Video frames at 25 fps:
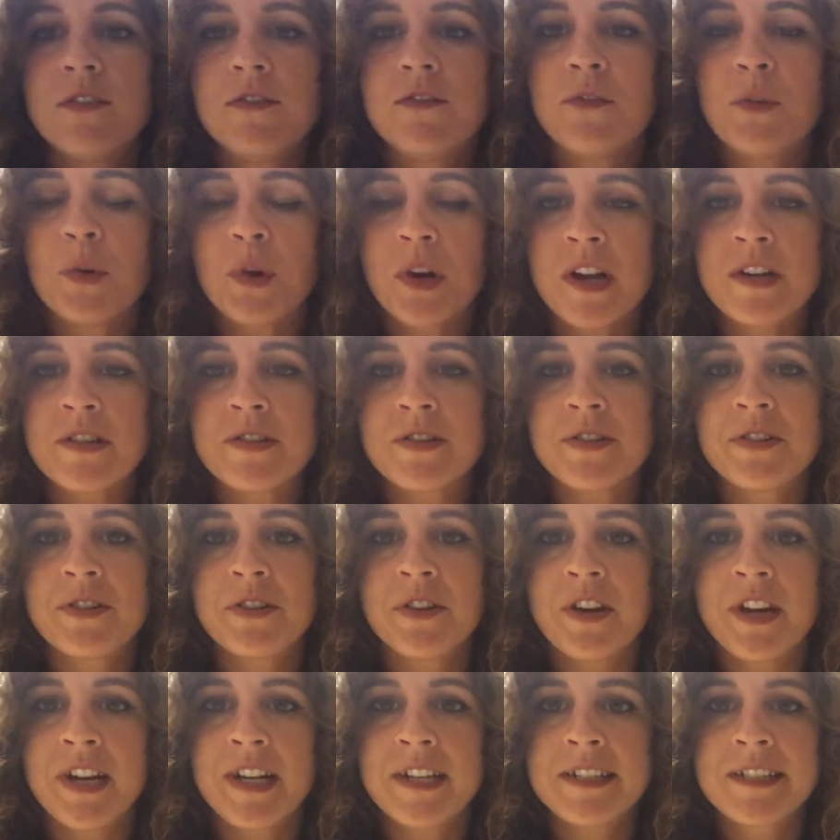400
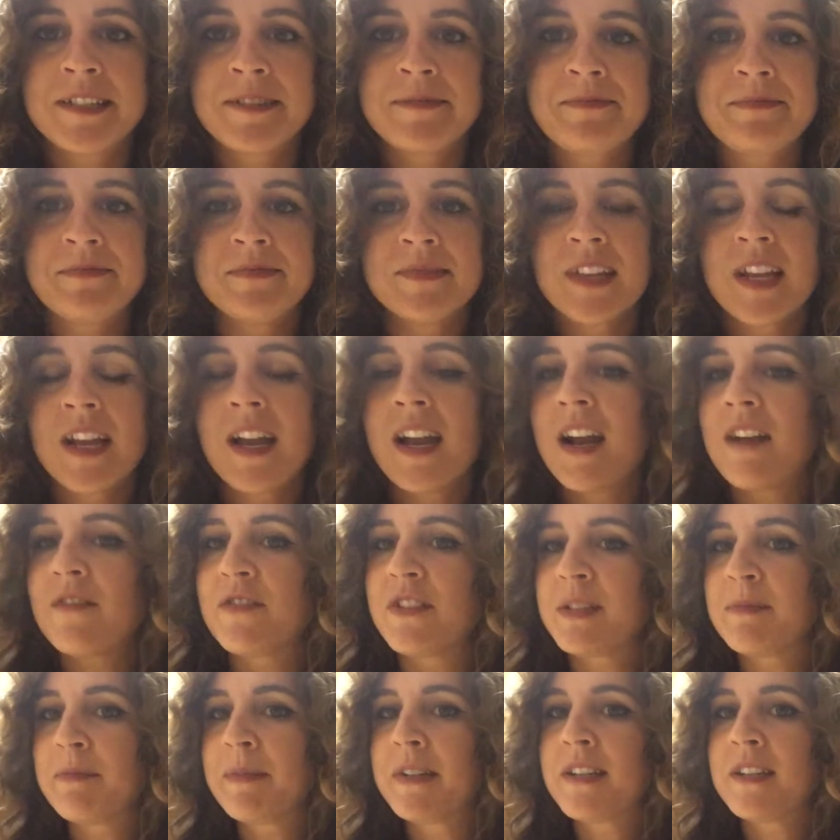degrees.
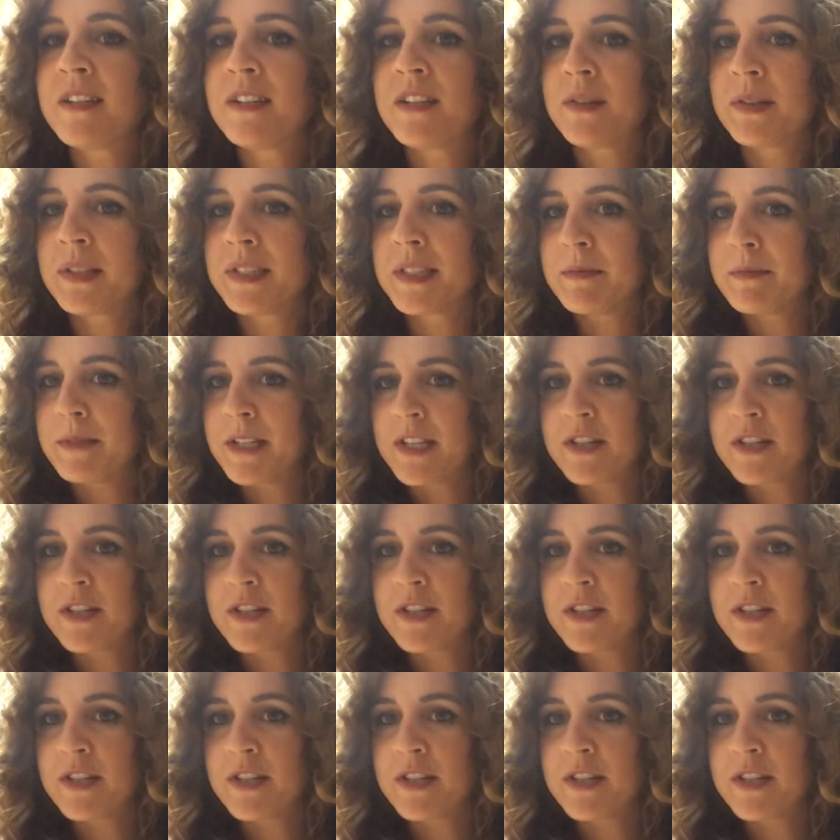Just been doing some